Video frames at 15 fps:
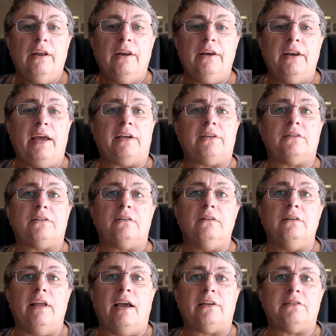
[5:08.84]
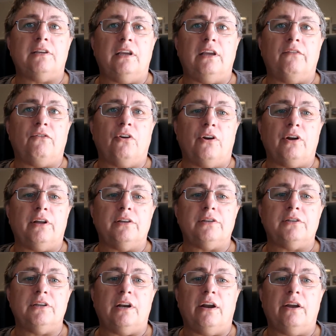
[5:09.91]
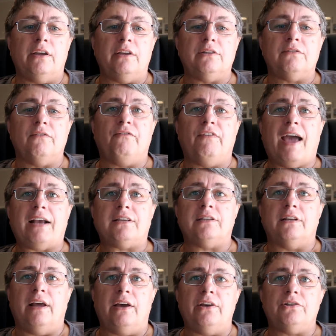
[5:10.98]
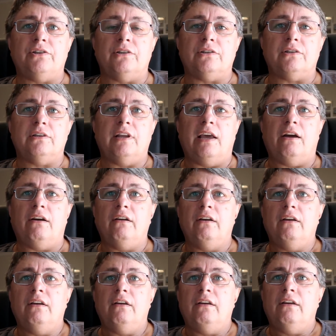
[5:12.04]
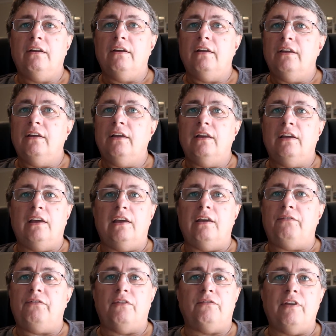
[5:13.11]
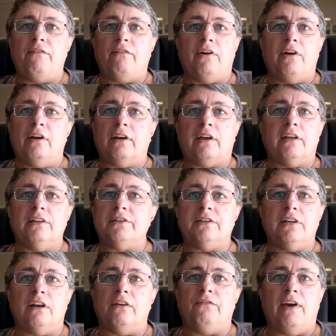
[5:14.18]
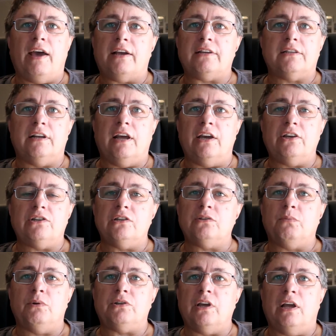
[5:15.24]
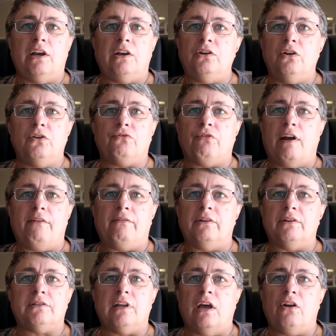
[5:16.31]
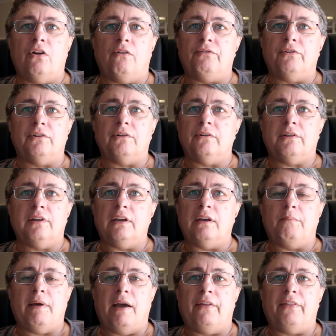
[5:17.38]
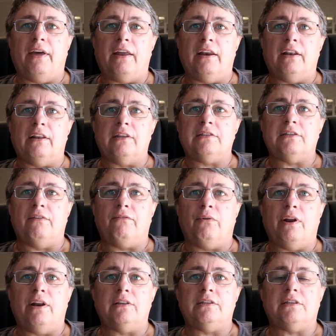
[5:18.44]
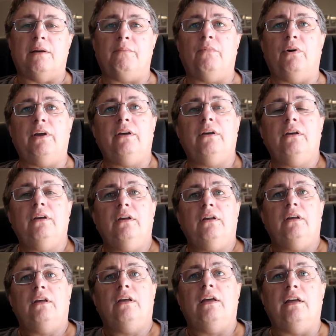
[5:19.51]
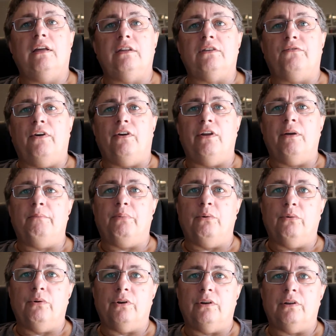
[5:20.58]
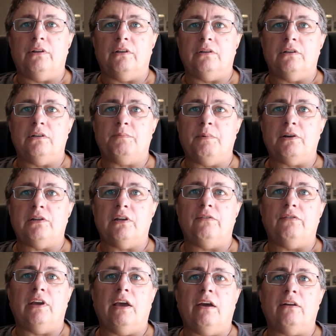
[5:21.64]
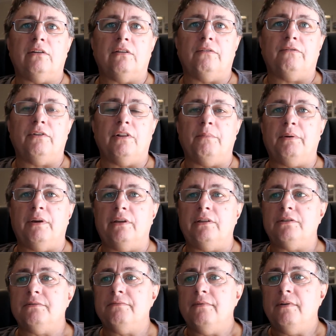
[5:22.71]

Next thing you've got to consider is vaccinations. Now, if you've never considered vaccinations, and new travellers don't often think about that unless they've read it somewhere, it's very important, especially if you're going to the Philippines,